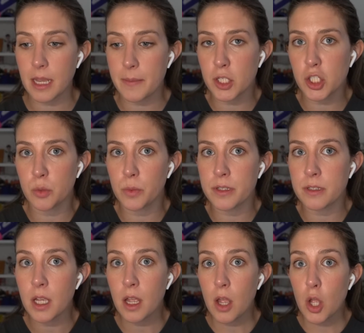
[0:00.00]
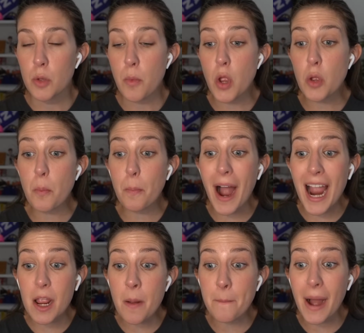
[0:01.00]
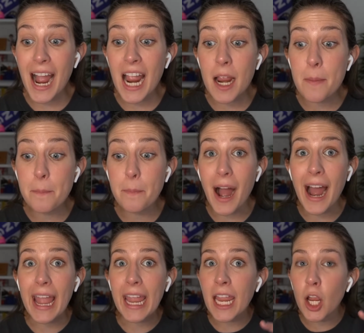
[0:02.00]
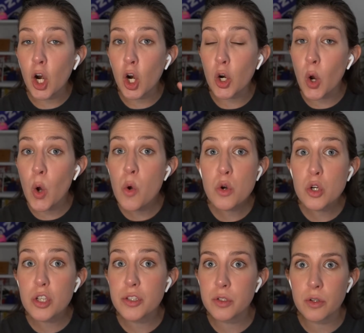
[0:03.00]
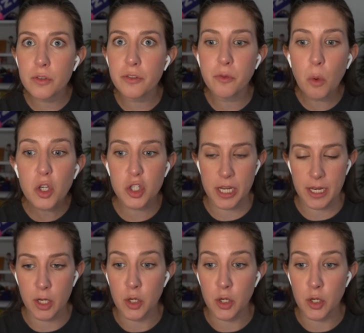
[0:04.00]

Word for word: I mean, she was by by by her own just fortune,